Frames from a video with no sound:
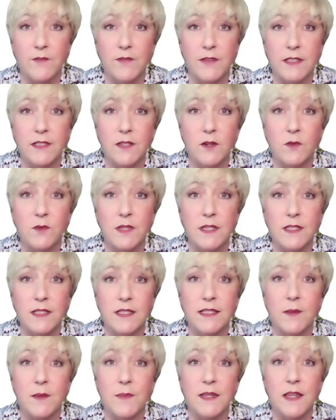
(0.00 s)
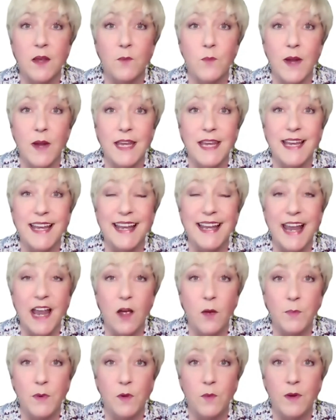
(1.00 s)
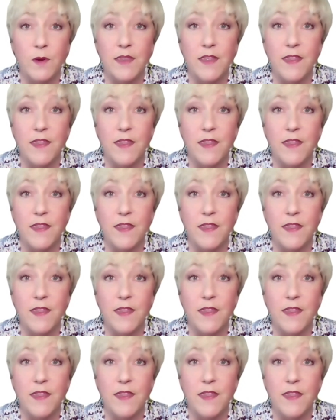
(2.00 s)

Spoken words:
And so this is something that Reiki can help you with.